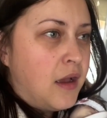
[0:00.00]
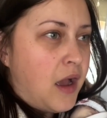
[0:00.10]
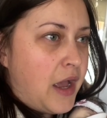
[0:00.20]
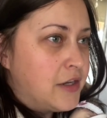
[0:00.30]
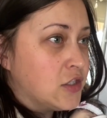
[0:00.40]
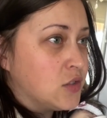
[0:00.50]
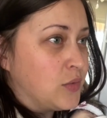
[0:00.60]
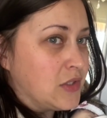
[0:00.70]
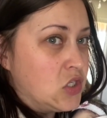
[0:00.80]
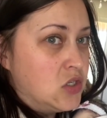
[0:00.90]
I just
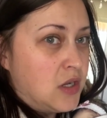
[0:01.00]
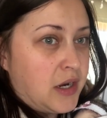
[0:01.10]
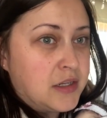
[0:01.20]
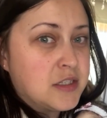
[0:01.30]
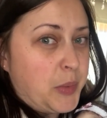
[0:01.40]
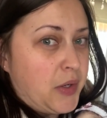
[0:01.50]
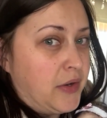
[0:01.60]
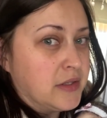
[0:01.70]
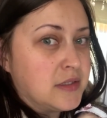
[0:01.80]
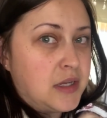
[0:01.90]
was not
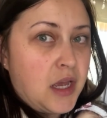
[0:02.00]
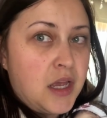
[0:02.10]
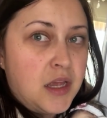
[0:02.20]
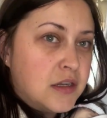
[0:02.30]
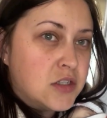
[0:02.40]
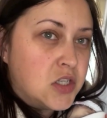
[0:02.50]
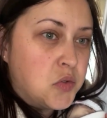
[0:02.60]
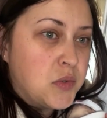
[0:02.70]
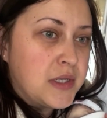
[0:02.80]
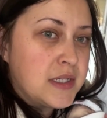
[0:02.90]
experienced yet. She
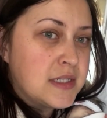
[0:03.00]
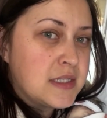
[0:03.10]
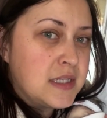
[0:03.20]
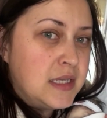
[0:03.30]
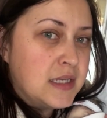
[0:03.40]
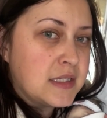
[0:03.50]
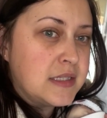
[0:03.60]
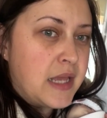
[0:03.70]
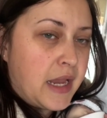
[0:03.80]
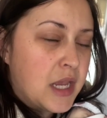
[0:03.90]
was the
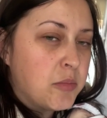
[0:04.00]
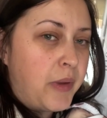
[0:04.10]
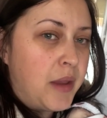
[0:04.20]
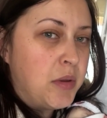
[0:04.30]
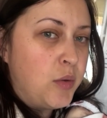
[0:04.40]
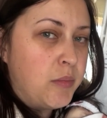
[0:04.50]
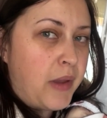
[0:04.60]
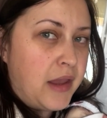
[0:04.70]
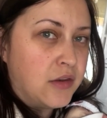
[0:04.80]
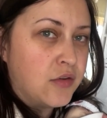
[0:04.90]
second baby we
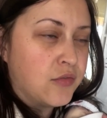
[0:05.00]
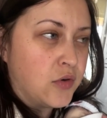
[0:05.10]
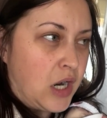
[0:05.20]
painted for